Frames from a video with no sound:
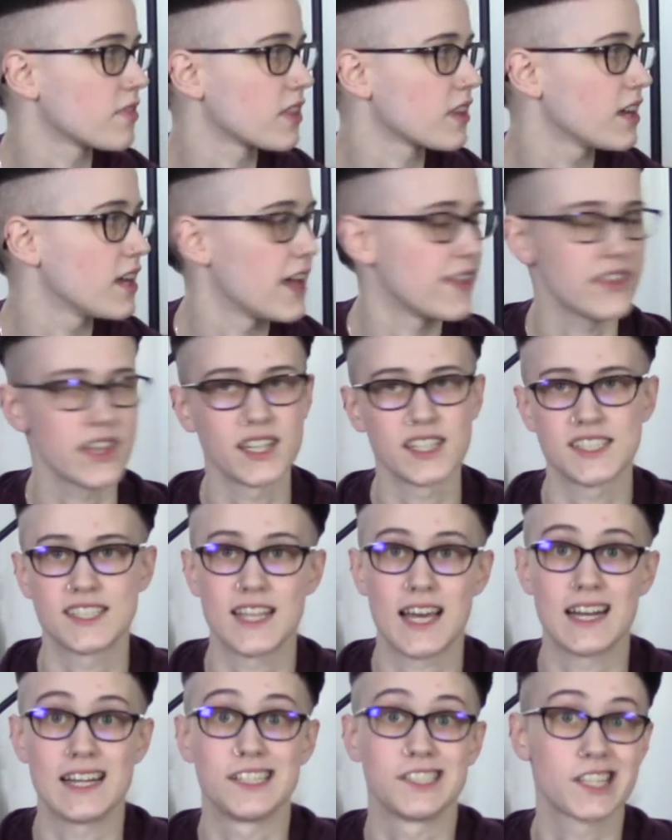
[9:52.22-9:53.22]
And then it's
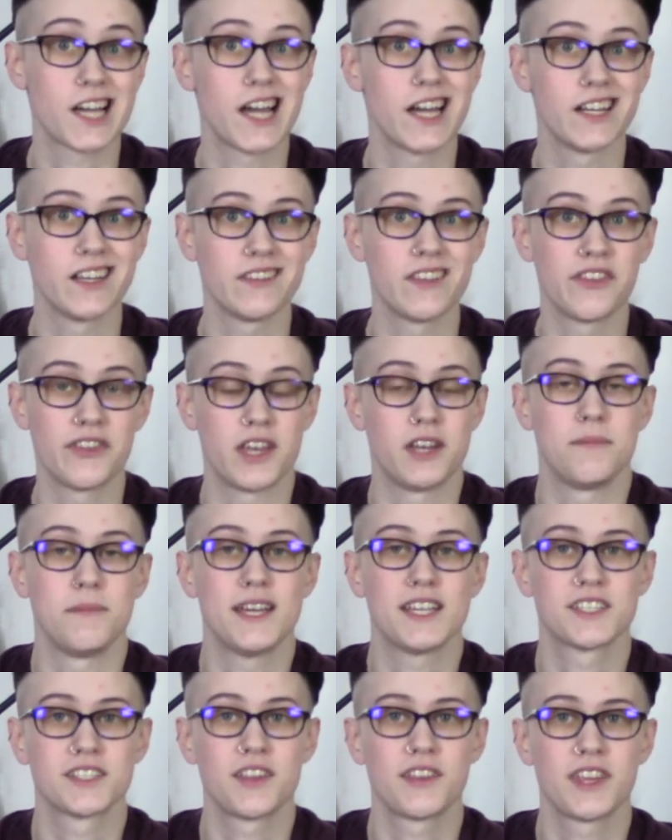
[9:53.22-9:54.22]
that anxiety that then
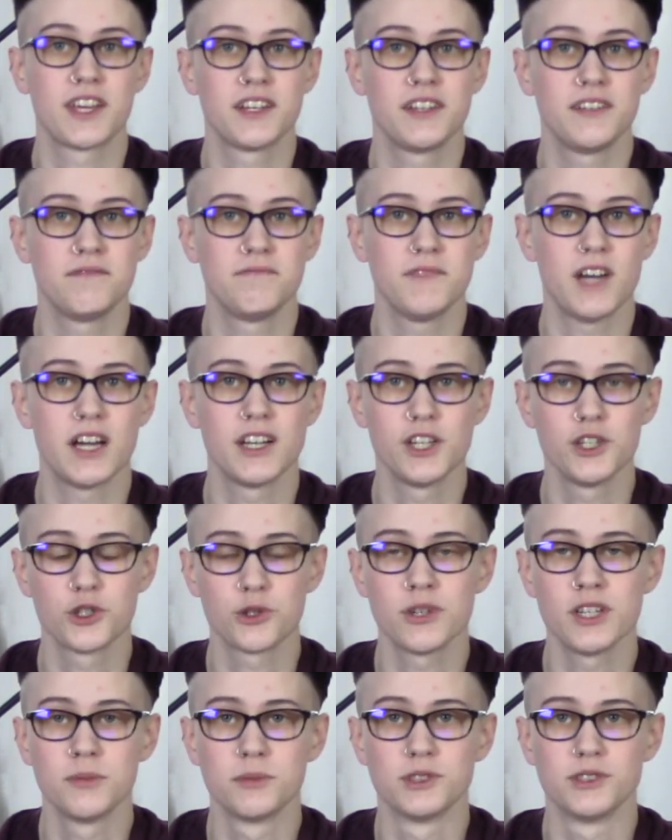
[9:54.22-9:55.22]
makes the thing
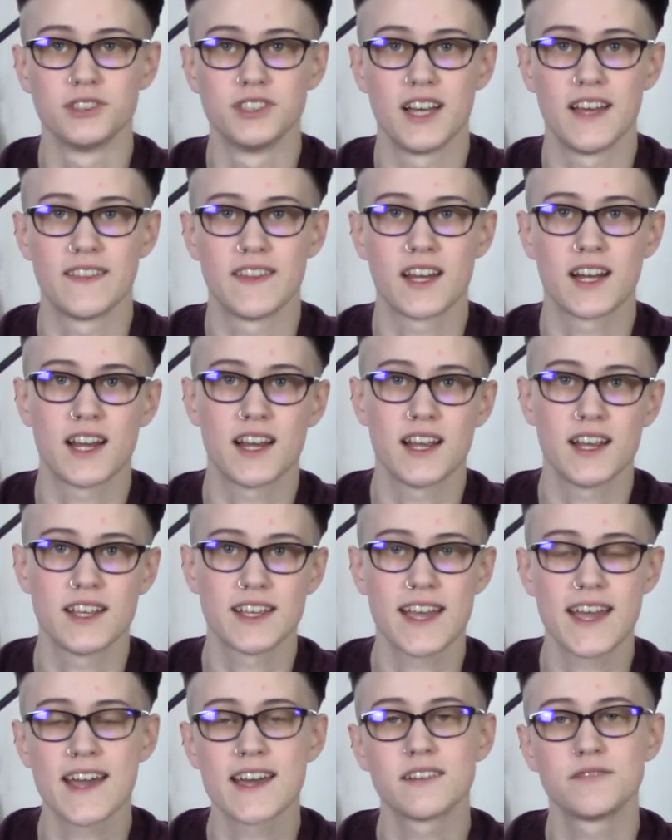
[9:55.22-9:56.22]
unenjoyable, and then I
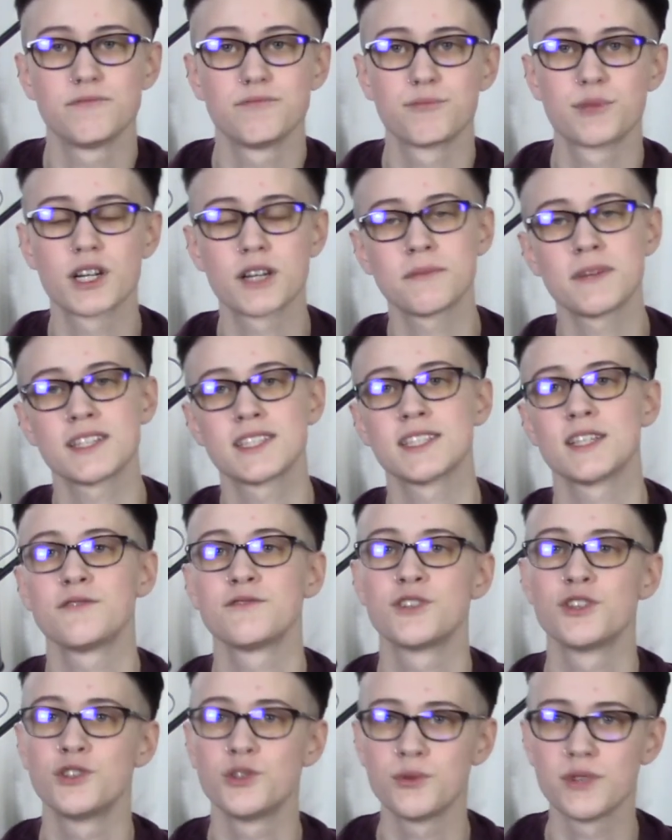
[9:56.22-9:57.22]
can't bring myself
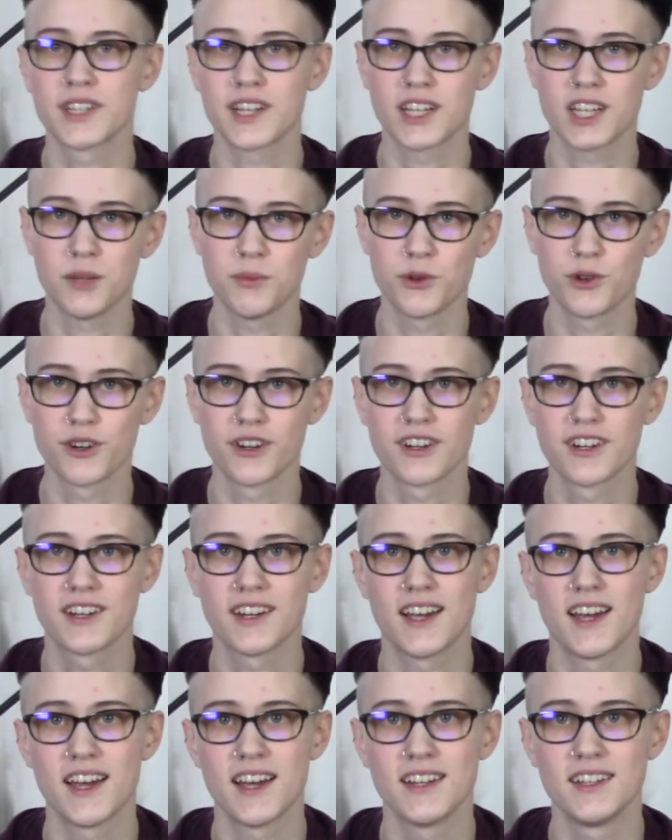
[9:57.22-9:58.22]
to do it anymore.
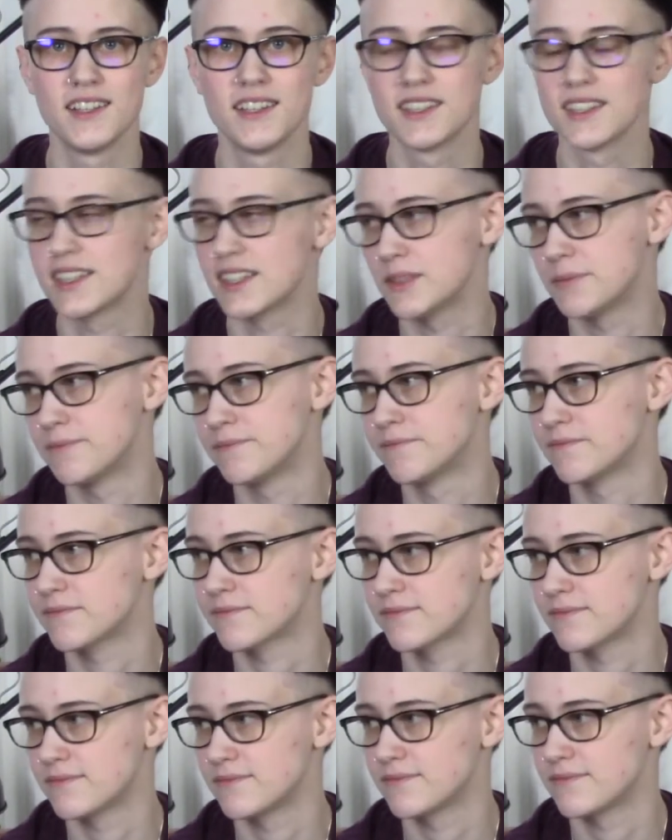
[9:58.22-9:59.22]
And
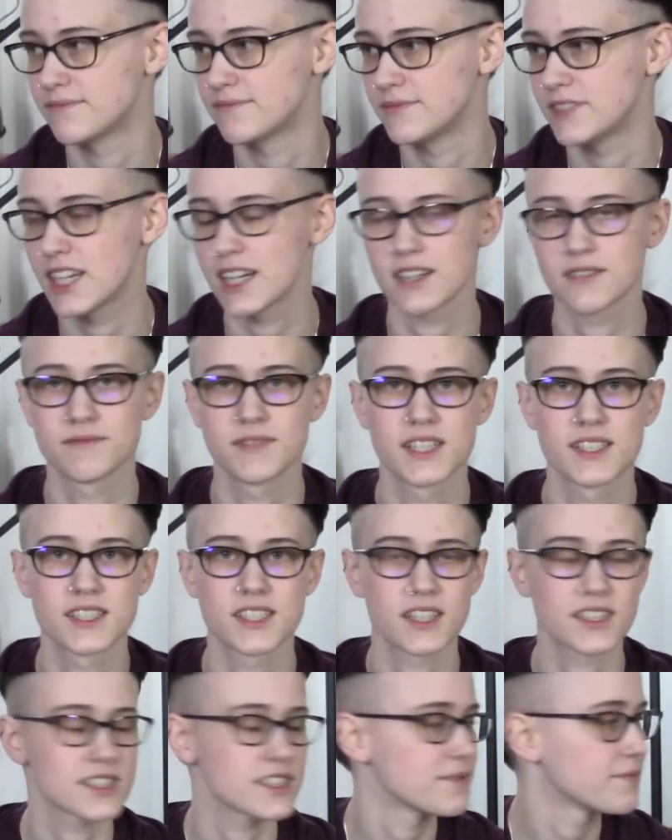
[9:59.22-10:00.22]
yeah, it
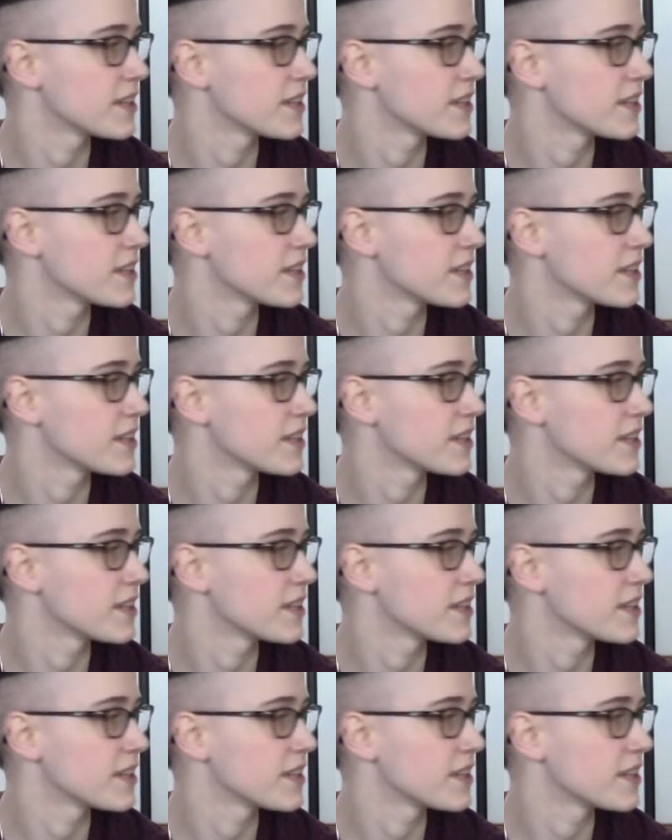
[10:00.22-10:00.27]
sucks.